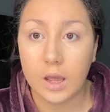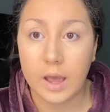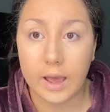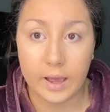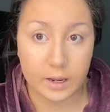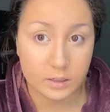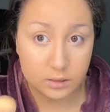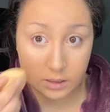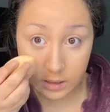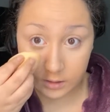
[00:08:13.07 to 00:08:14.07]
and
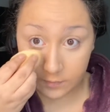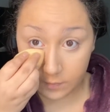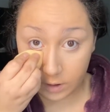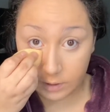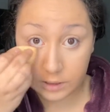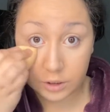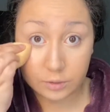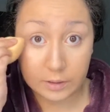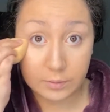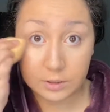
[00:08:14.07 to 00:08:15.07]
it's very
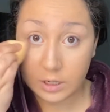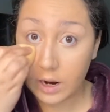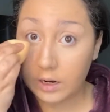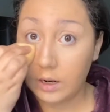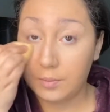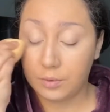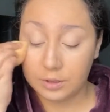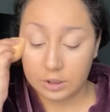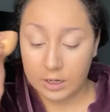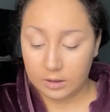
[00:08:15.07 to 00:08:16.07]
dewy, which I
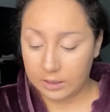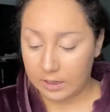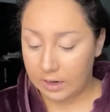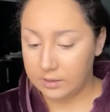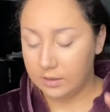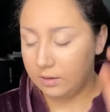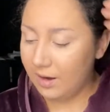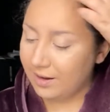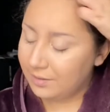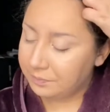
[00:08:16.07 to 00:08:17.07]
appreciate. Like it has
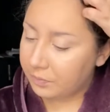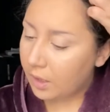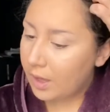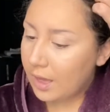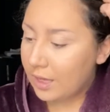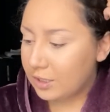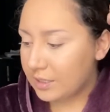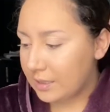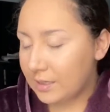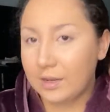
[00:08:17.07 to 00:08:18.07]
not, it just
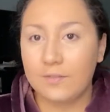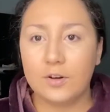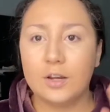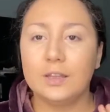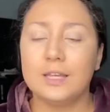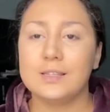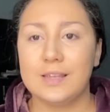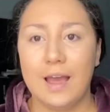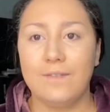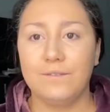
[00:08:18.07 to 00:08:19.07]
has like a very like
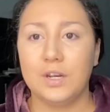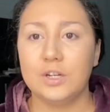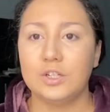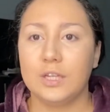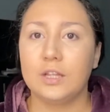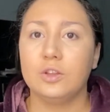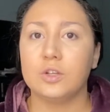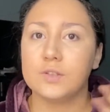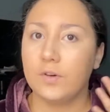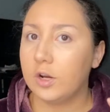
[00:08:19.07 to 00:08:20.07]
satin finish. Like it
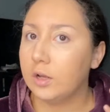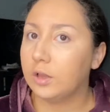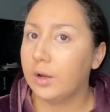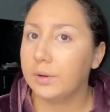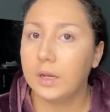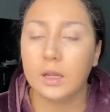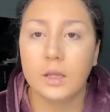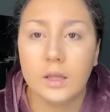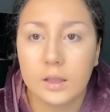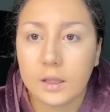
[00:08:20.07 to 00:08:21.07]
looks very glowy.
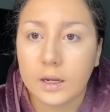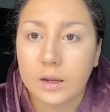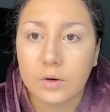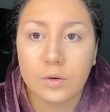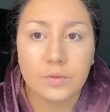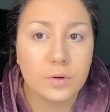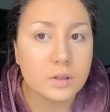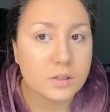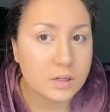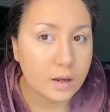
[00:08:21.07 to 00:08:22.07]
Like I don't know if you
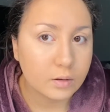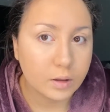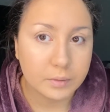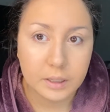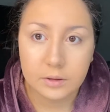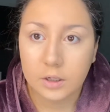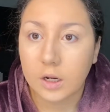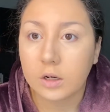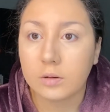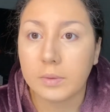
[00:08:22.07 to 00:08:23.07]
can see how glowy I look
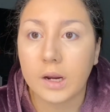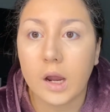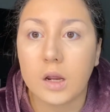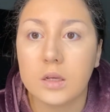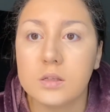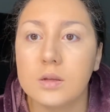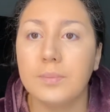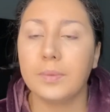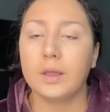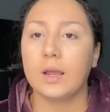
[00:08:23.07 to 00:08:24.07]
under my eyes,
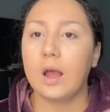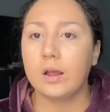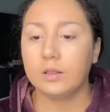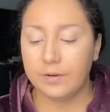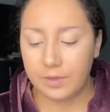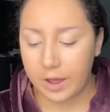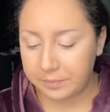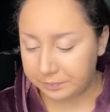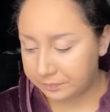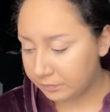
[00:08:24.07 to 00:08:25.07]
but like I love that
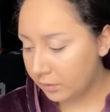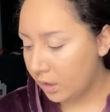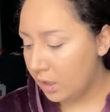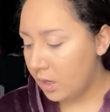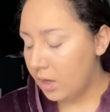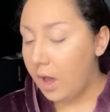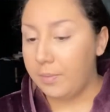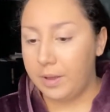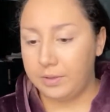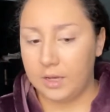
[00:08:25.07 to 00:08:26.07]

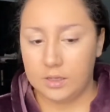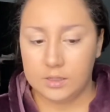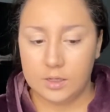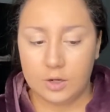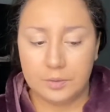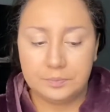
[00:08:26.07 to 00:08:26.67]
about that concealer.